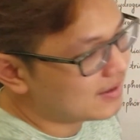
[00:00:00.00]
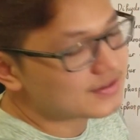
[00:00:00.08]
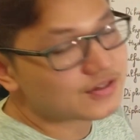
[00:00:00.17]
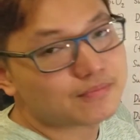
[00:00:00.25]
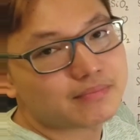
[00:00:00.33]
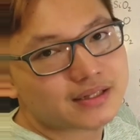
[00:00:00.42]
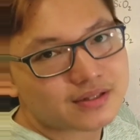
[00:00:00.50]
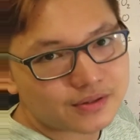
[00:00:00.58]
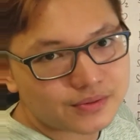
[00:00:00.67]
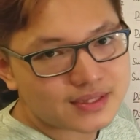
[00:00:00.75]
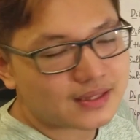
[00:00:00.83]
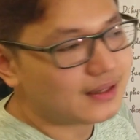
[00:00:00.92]
So
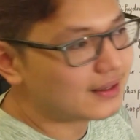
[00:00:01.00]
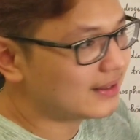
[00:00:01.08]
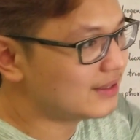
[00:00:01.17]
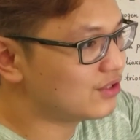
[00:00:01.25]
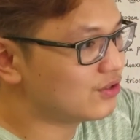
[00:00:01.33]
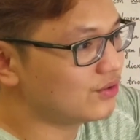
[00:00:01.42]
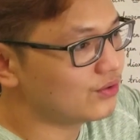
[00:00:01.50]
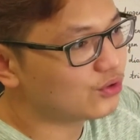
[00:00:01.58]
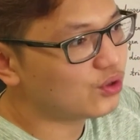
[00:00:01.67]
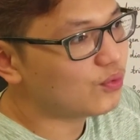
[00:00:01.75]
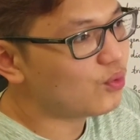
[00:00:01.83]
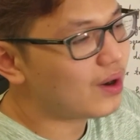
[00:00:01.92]
metals lie to
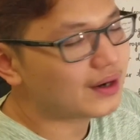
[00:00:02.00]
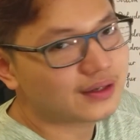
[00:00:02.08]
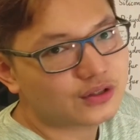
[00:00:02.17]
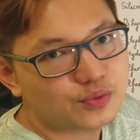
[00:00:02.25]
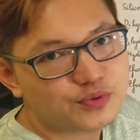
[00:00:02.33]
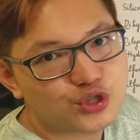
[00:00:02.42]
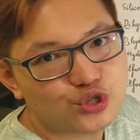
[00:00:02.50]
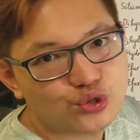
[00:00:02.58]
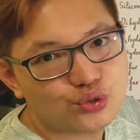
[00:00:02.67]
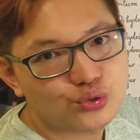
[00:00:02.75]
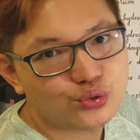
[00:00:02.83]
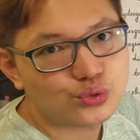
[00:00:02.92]
group one and group
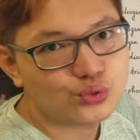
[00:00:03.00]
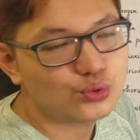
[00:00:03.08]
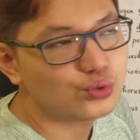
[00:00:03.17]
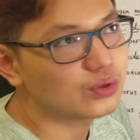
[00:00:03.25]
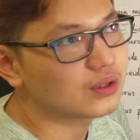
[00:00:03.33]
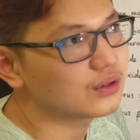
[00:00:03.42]
two